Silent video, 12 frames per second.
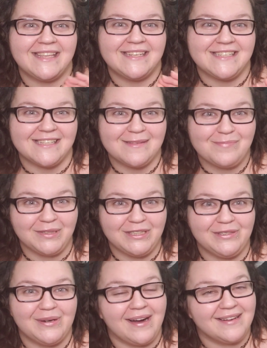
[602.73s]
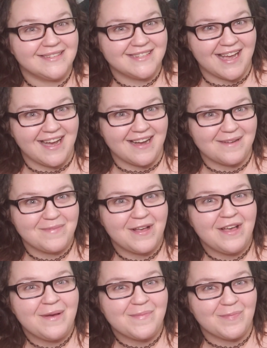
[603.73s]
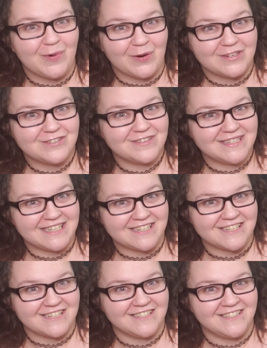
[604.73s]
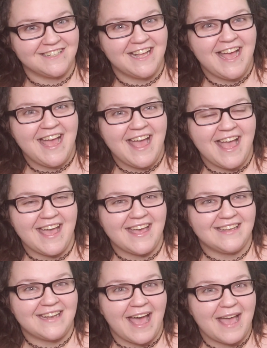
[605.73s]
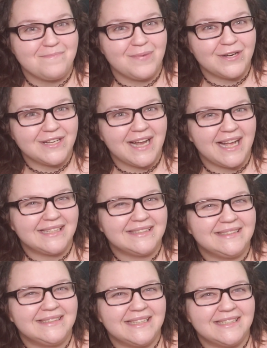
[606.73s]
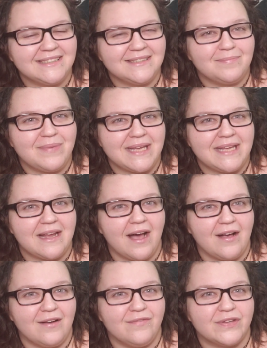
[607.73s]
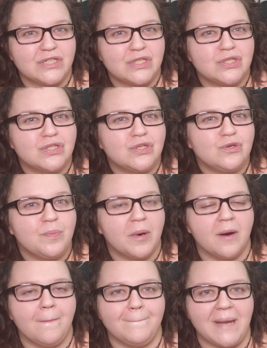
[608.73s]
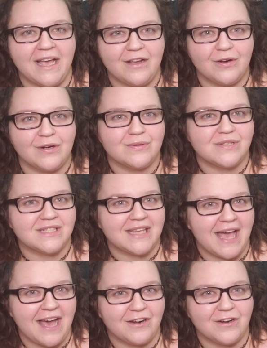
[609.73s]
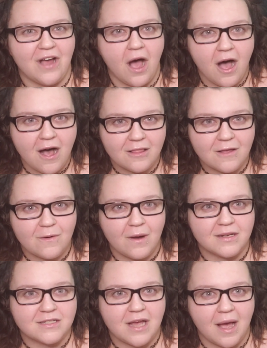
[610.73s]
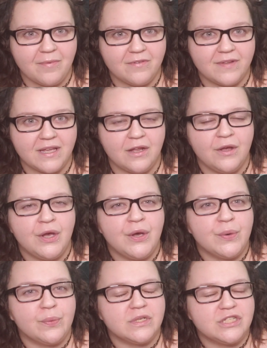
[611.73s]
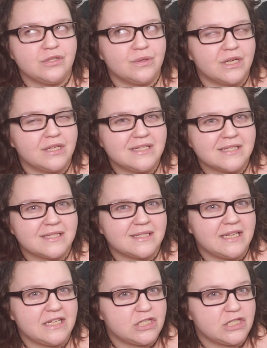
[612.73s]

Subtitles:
then did the blue on top, more traditional, and I put a little bit of super micro scattered hollow on top of it, which you couldn't see